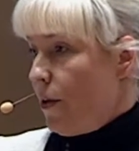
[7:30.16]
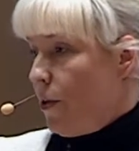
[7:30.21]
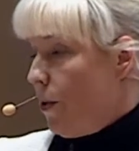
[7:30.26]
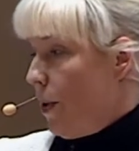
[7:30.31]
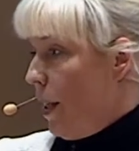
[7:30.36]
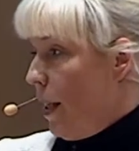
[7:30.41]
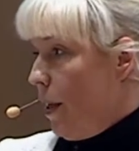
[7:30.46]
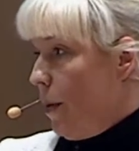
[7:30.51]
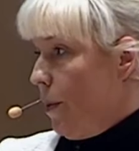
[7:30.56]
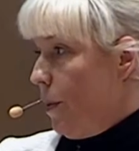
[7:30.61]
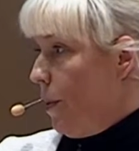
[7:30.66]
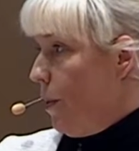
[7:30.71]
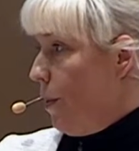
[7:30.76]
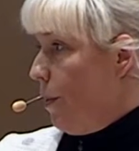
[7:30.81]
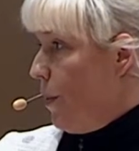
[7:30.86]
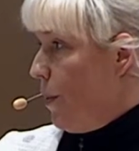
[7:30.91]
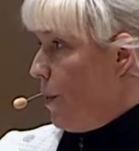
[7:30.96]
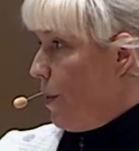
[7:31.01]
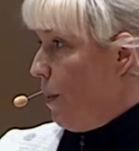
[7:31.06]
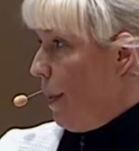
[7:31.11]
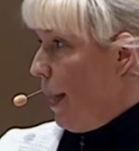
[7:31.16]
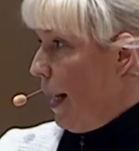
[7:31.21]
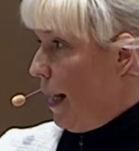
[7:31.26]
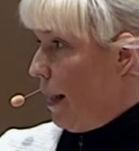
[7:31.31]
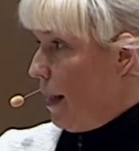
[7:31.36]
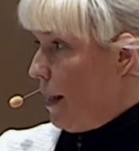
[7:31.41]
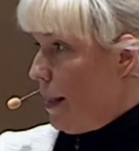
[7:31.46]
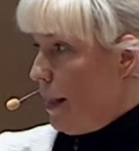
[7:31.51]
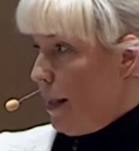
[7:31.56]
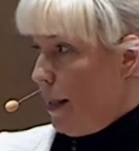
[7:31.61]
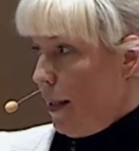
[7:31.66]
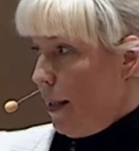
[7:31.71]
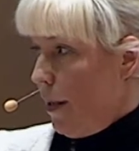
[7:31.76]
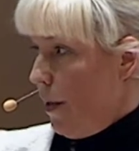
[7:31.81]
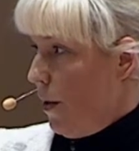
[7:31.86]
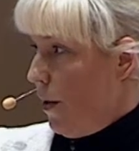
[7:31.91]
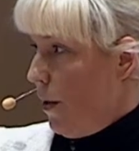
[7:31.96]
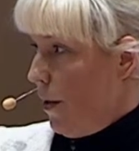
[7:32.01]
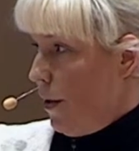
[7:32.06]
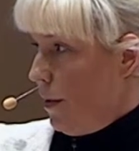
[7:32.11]
together with the municipality,
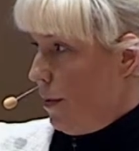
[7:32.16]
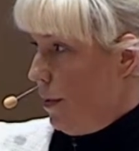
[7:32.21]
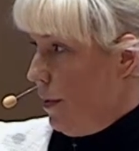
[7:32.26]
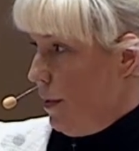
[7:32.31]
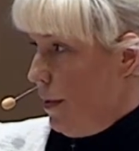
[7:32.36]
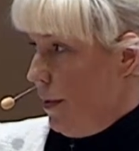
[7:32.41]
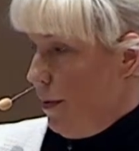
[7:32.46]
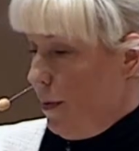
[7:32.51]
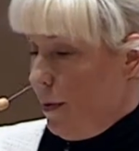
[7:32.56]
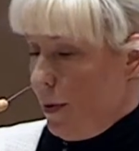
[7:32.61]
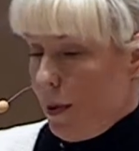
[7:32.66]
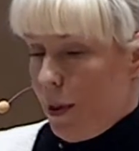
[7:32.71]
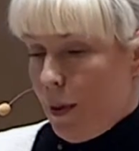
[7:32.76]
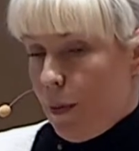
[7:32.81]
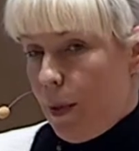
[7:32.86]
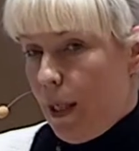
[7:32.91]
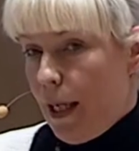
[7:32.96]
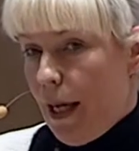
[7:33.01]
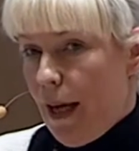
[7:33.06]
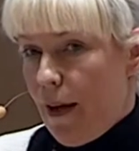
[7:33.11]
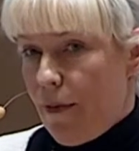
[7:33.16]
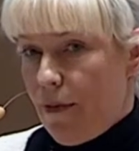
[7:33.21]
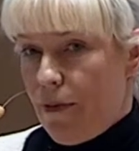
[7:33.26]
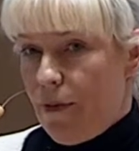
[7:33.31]
or we have,